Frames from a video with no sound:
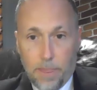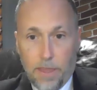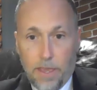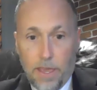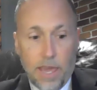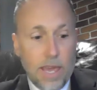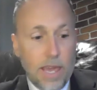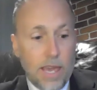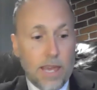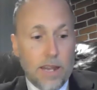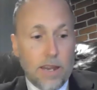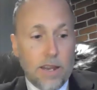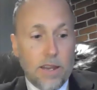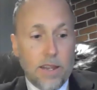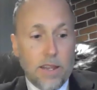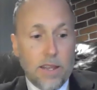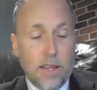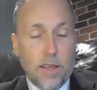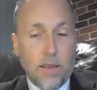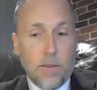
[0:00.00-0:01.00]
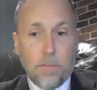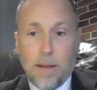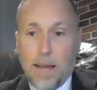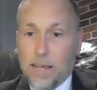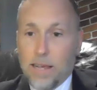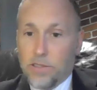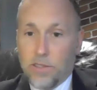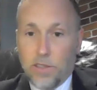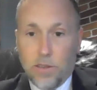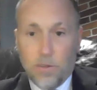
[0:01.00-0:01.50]
and
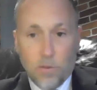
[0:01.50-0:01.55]
positive